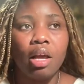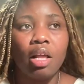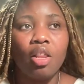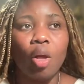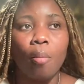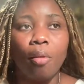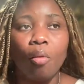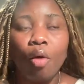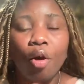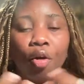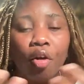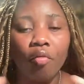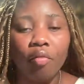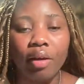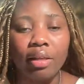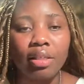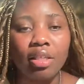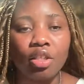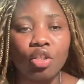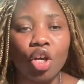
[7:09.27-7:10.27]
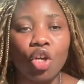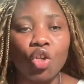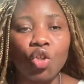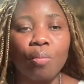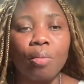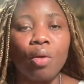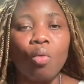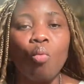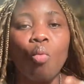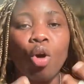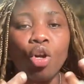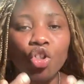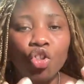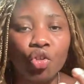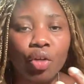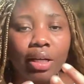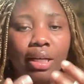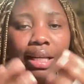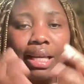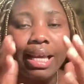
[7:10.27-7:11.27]
Number one of it is going to be
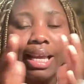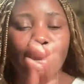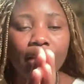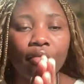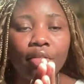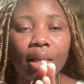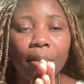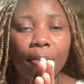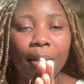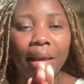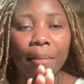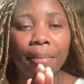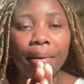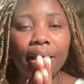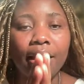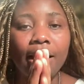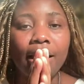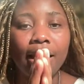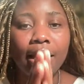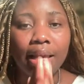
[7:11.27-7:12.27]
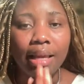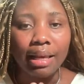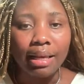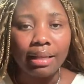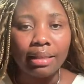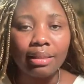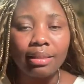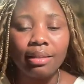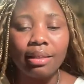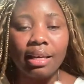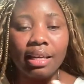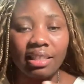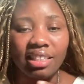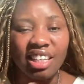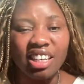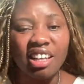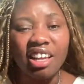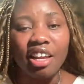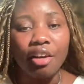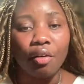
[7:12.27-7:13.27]
wondering if the baby is
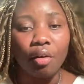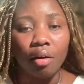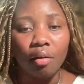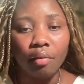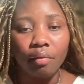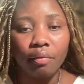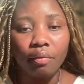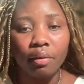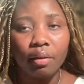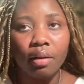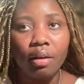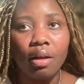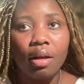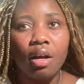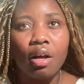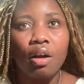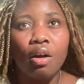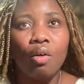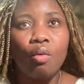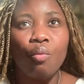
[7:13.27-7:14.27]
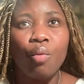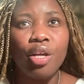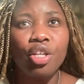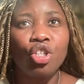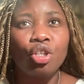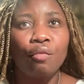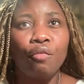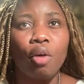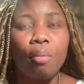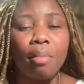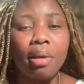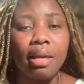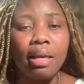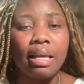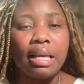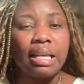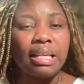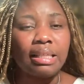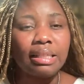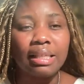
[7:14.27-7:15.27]
eating enough, which for
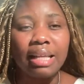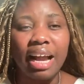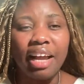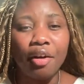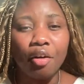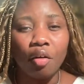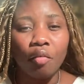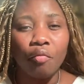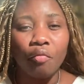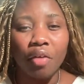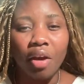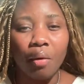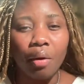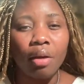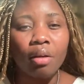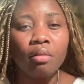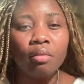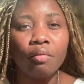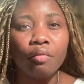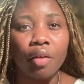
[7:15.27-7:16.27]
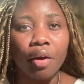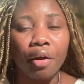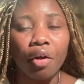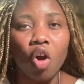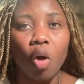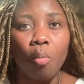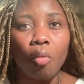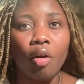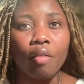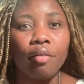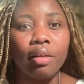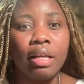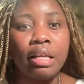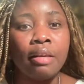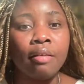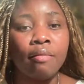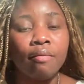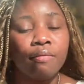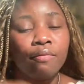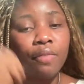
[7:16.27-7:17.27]
me is kind of very, very common
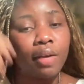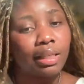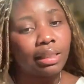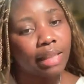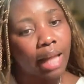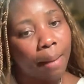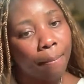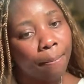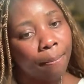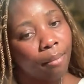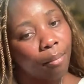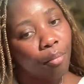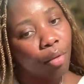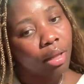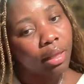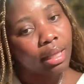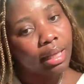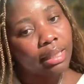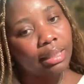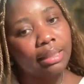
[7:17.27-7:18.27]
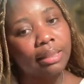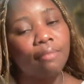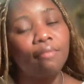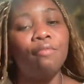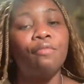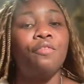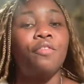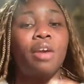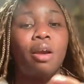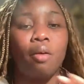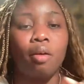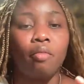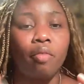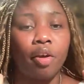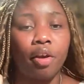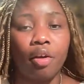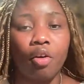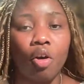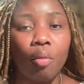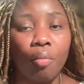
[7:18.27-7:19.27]
in first time mothers. Very,
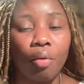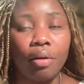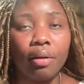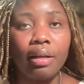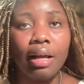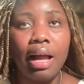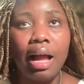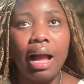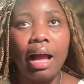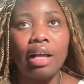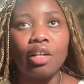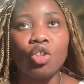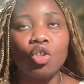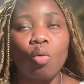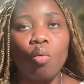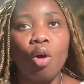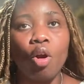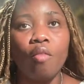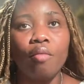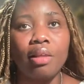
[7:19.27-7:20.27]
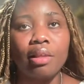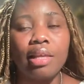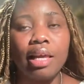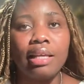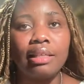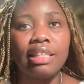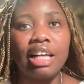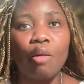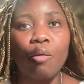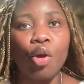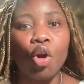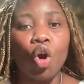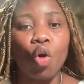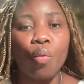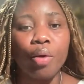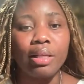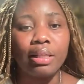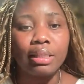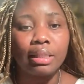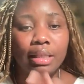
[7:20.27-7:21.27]
very common. And so, one of the things that we
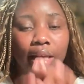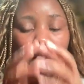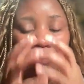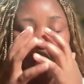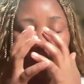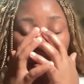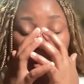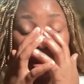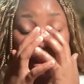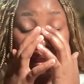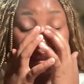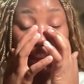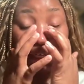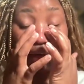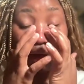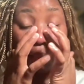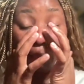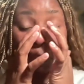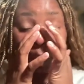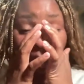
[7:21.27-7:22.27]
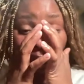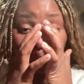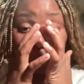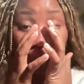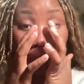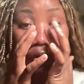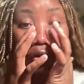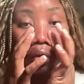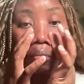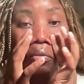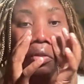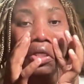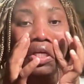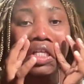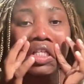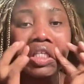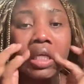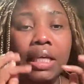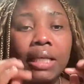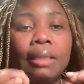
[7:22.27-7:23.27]
always say for mothers in our peer support
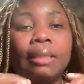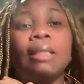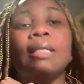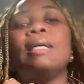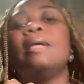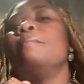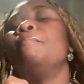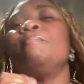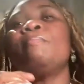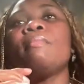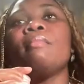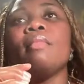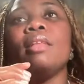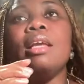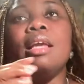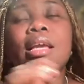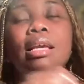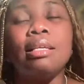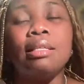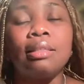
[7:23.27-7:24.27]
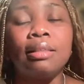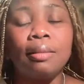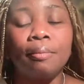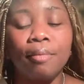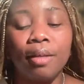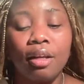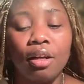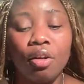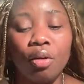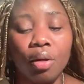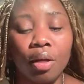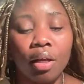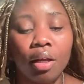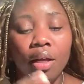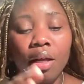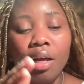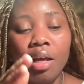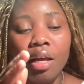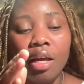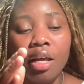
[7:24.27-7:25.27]
community is, look,
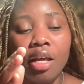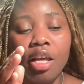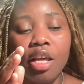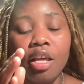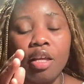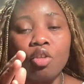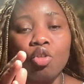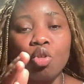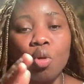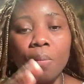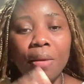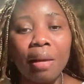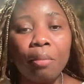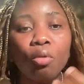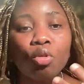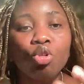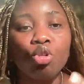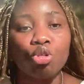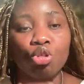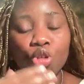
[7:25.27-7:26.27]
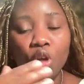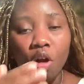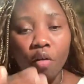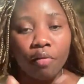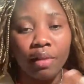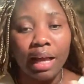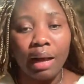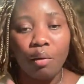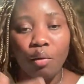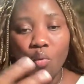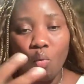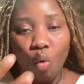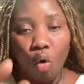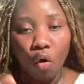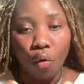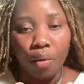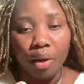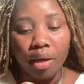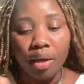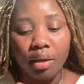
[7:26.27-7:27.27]
to be able to solve that
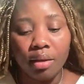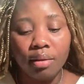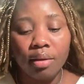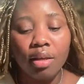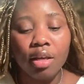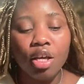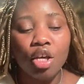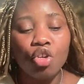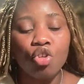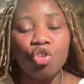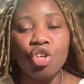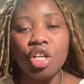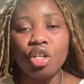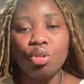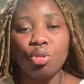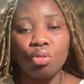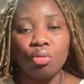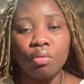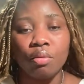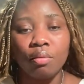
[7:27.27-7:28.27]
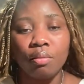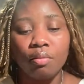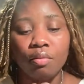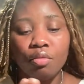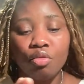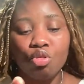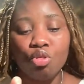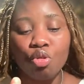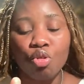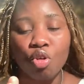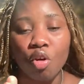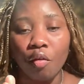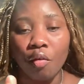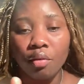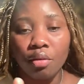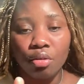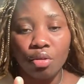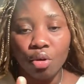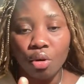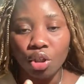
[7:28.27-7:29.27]
worry, you need to do
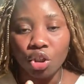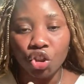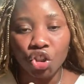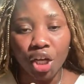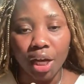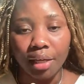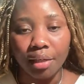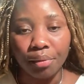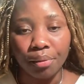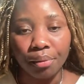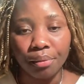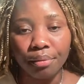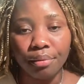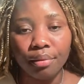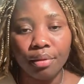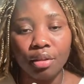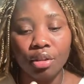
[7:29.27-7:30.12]
your schedule.